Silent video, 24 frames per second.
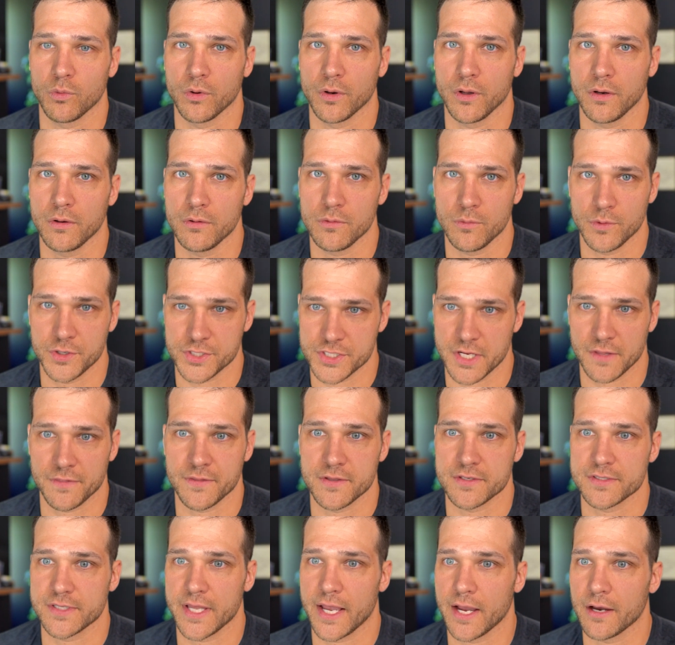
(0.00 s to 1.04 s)
would shut
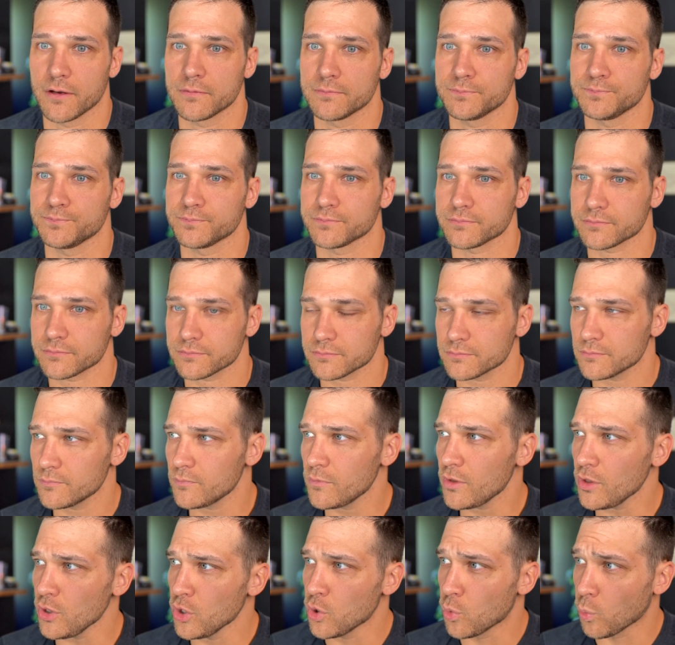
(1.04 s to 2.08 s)
this down.
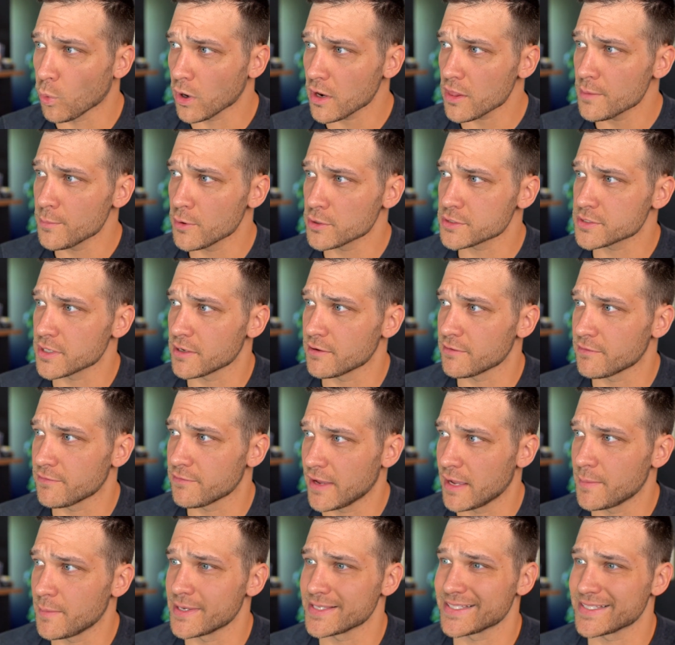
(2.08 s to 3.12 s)
One of the most
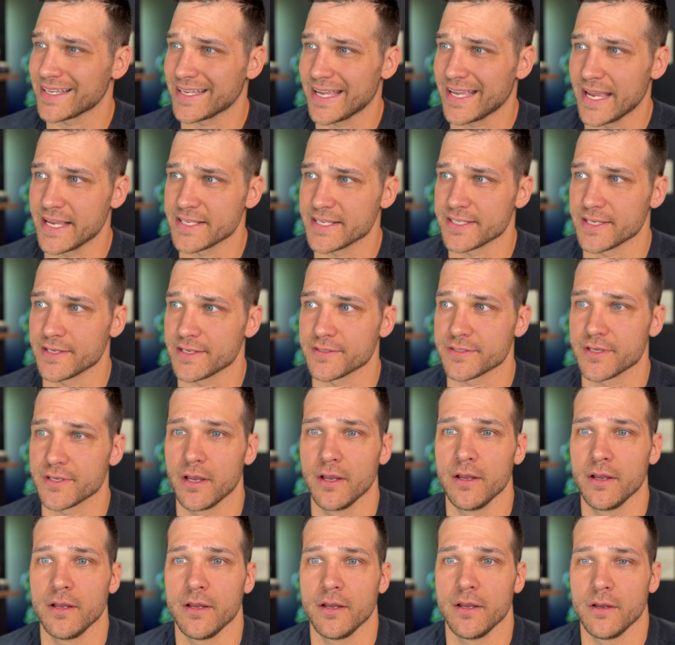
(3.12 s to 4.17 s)
famous cases
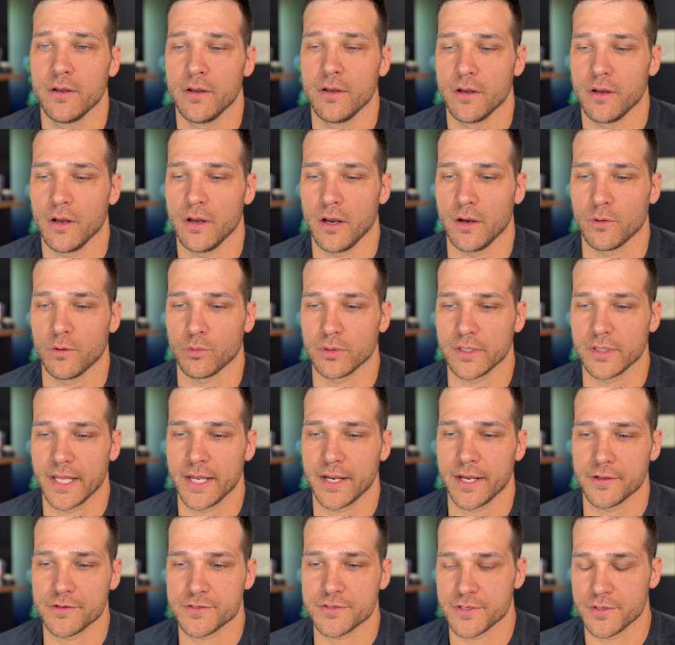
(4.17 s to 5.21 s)

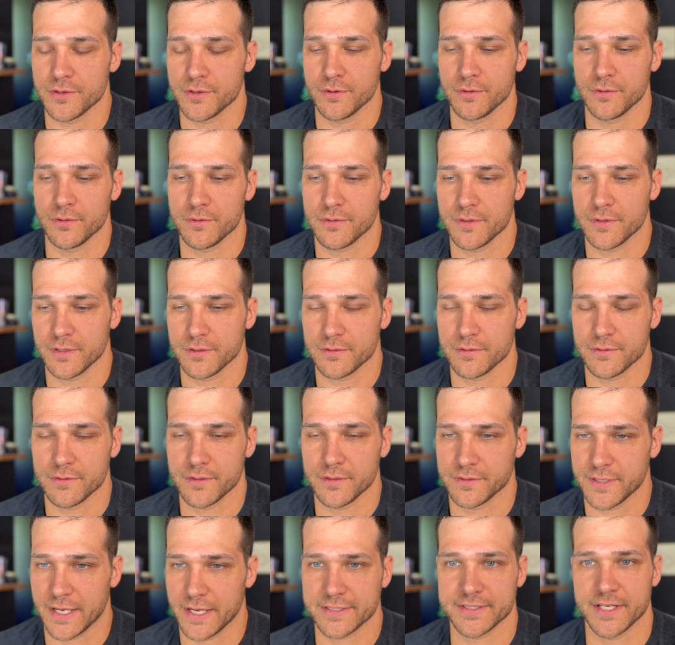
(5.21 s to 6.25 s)
relating to
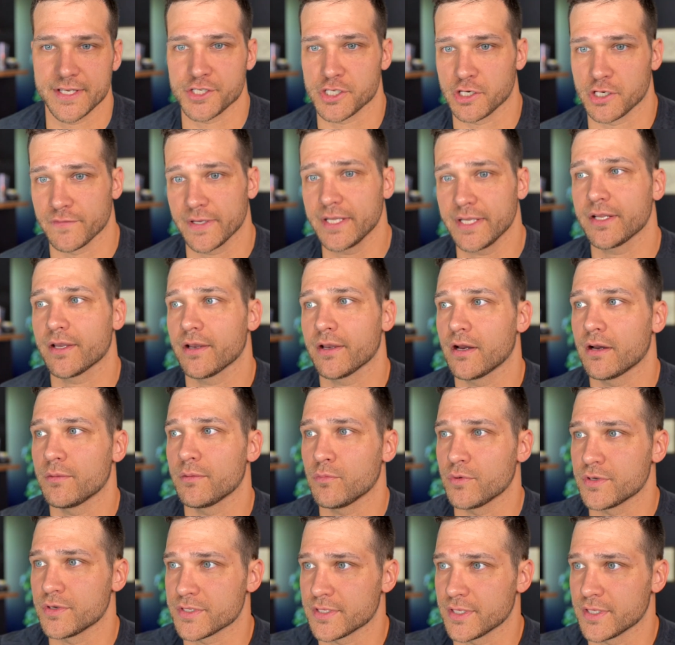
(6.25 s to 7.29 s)
the taxation of income was